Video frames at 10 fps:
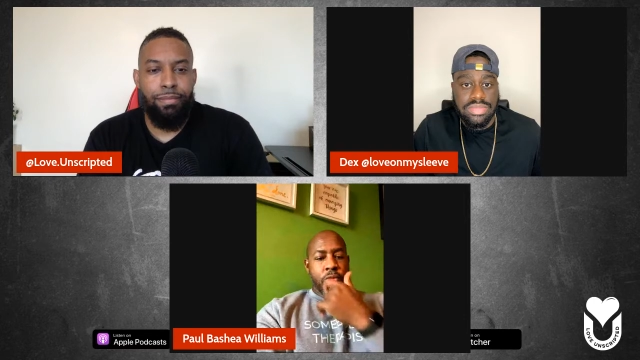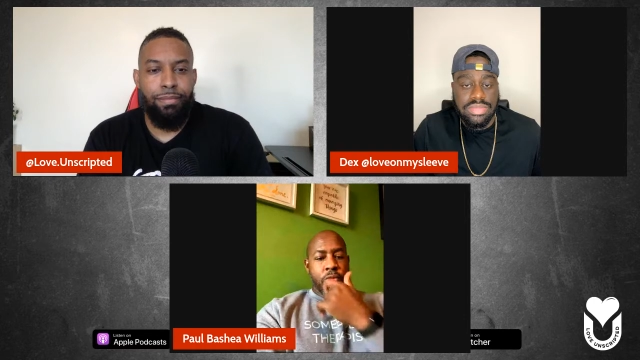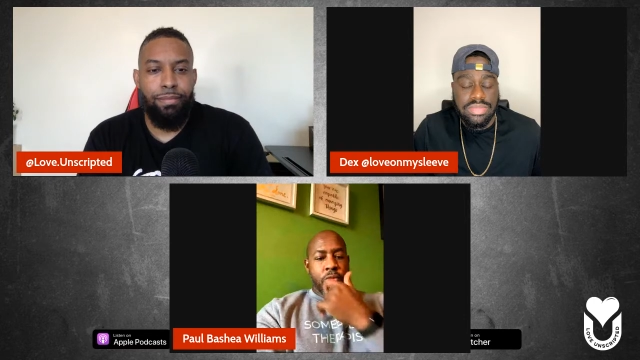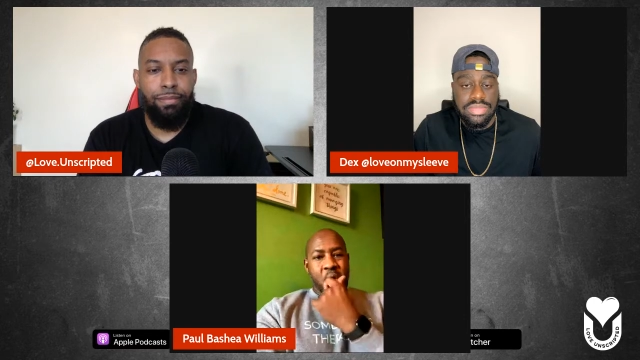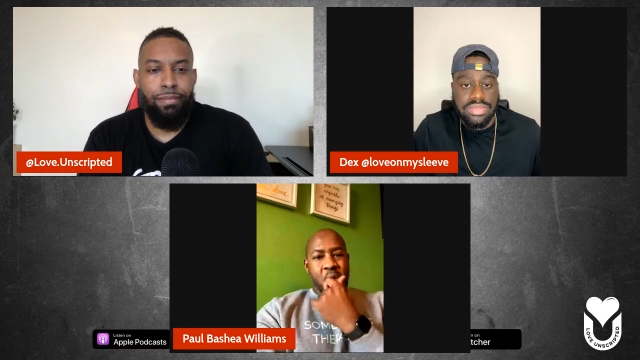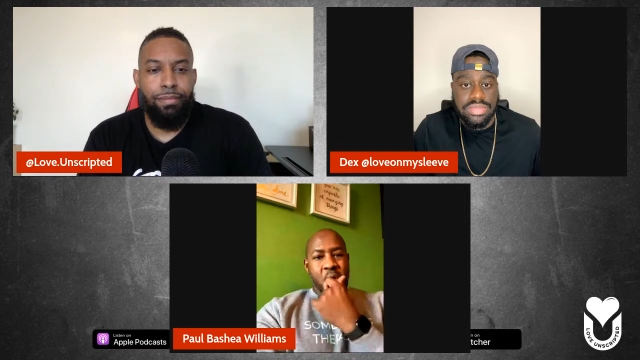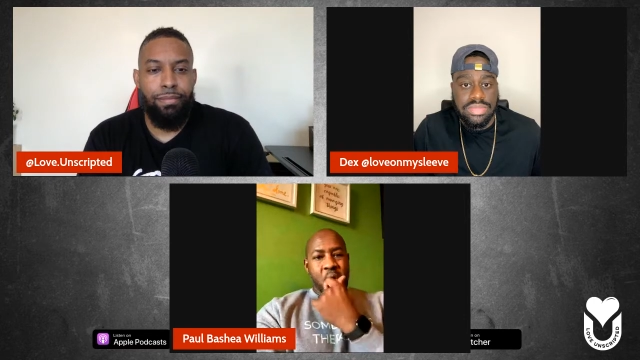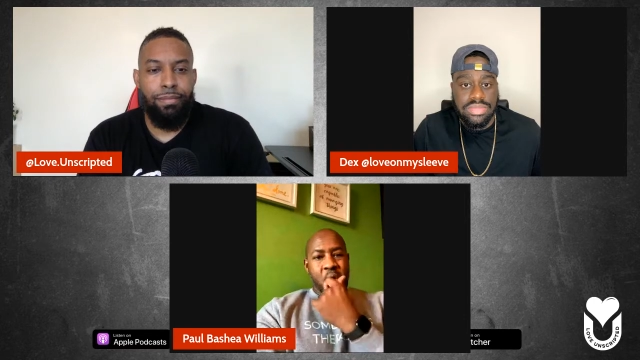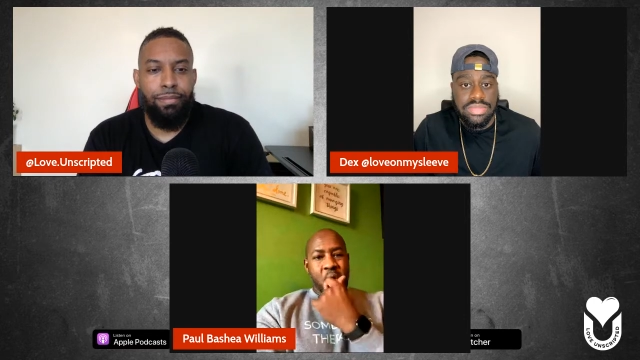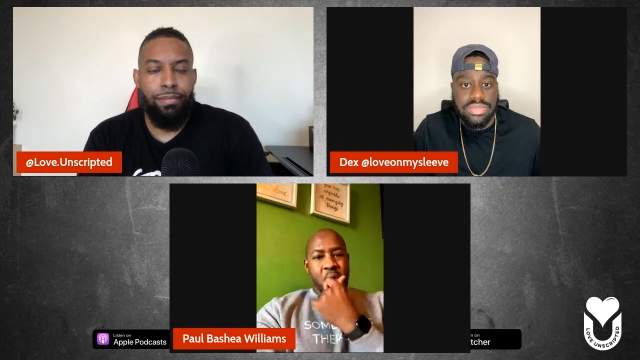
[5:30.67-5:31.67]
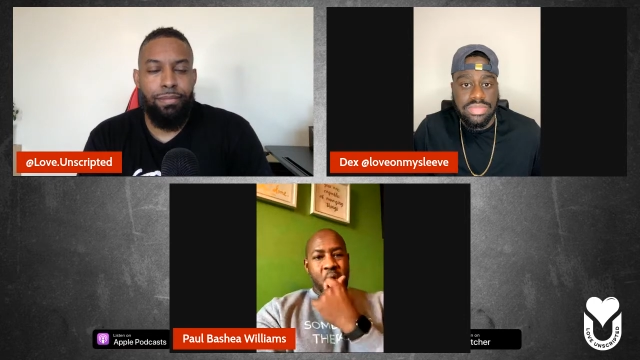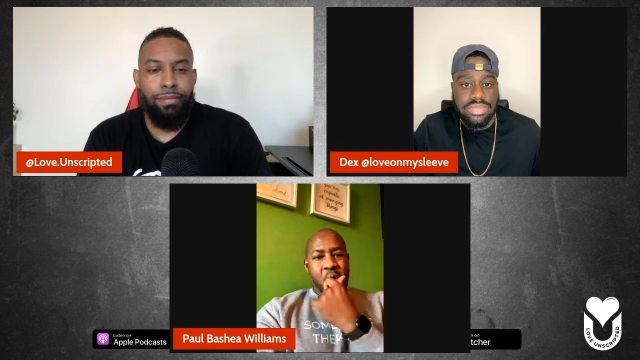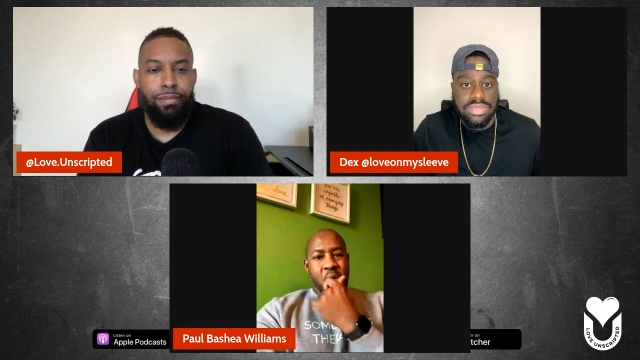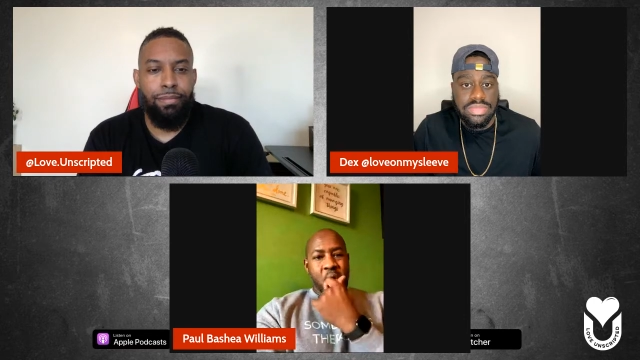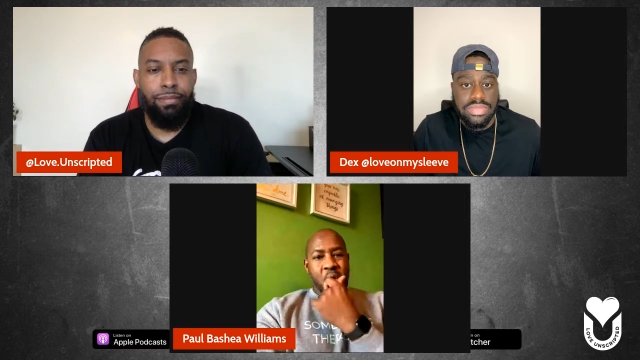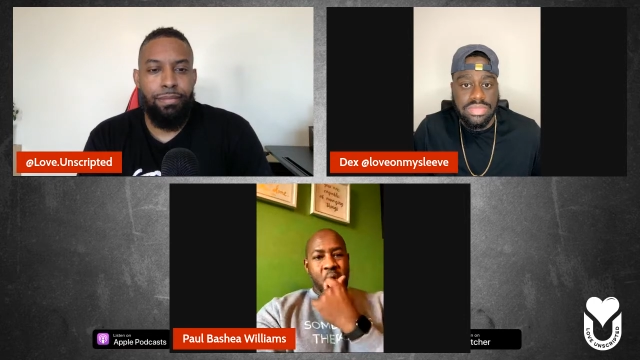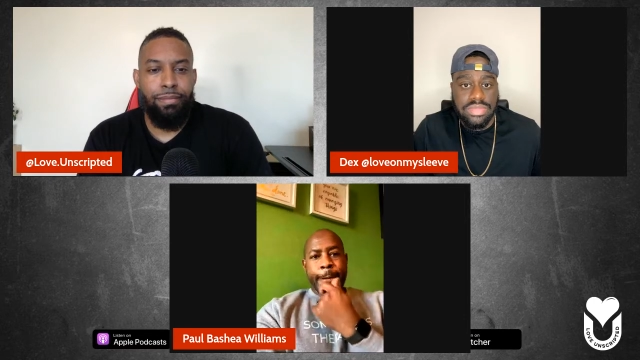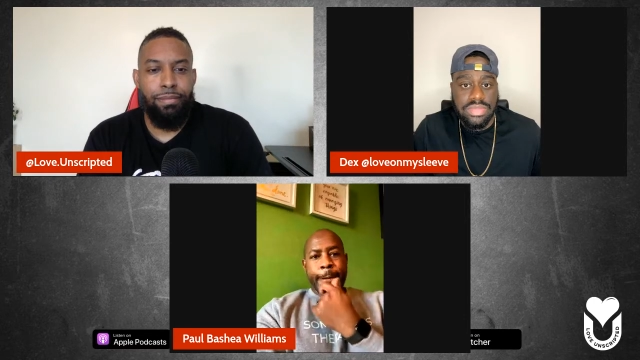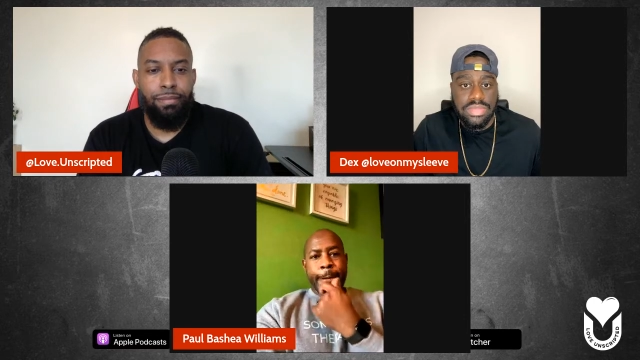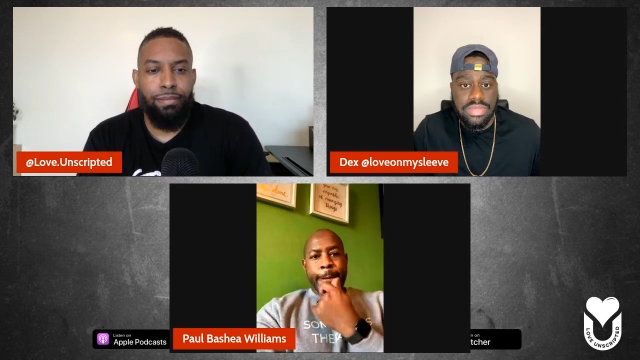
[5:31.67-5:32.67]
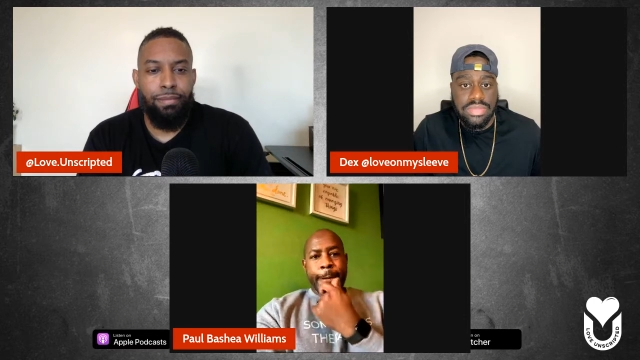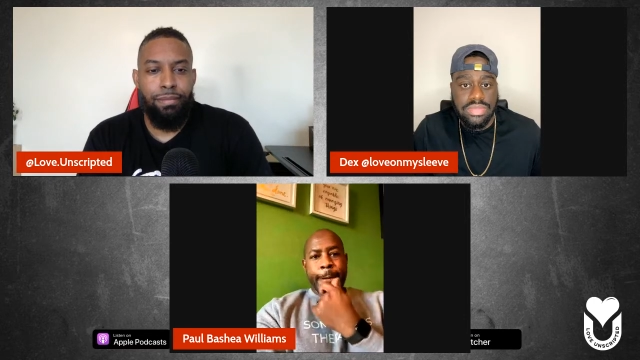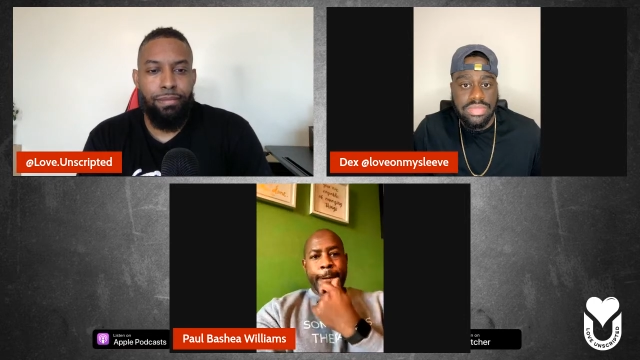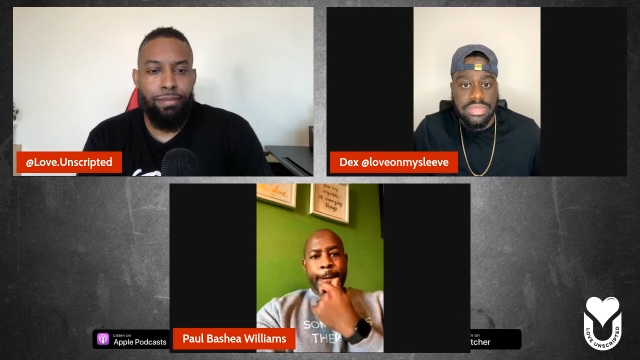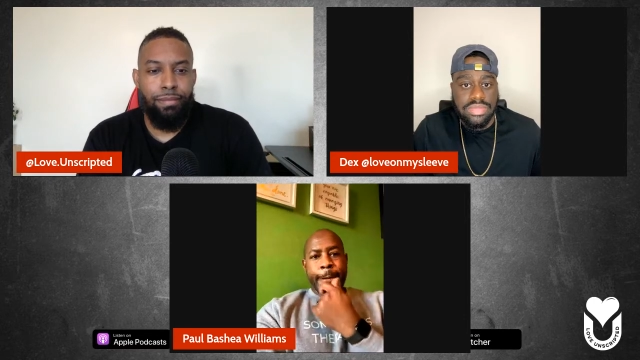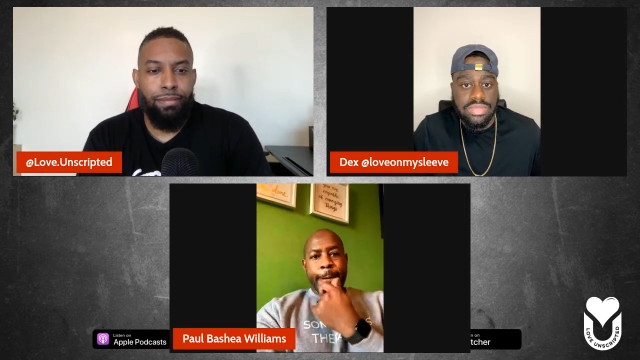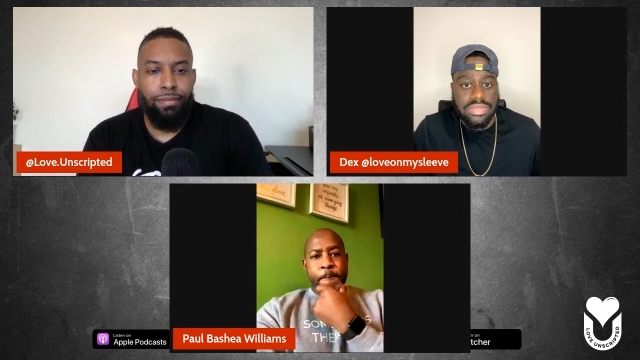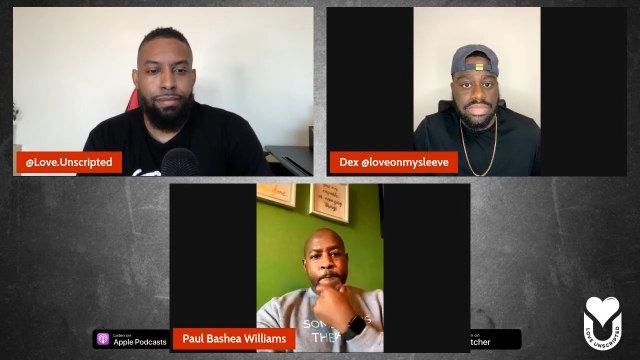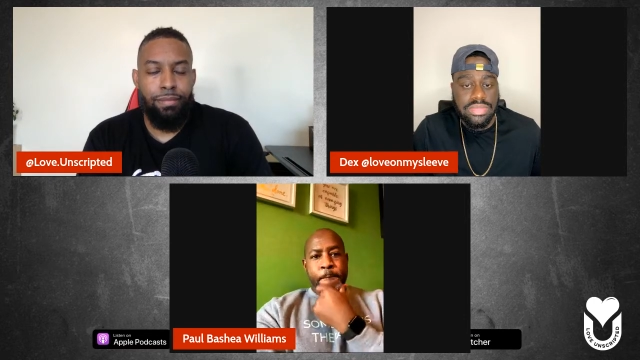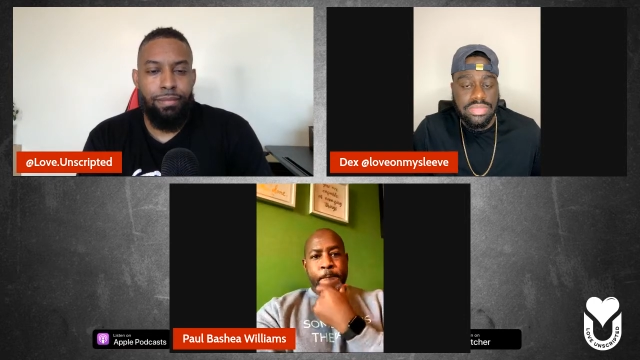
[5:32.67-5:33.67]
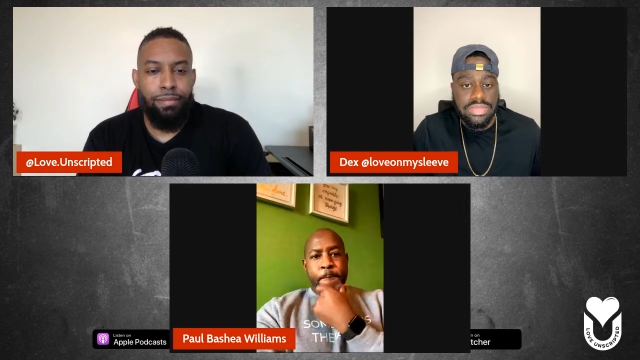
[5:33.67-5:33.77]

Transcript: (silence)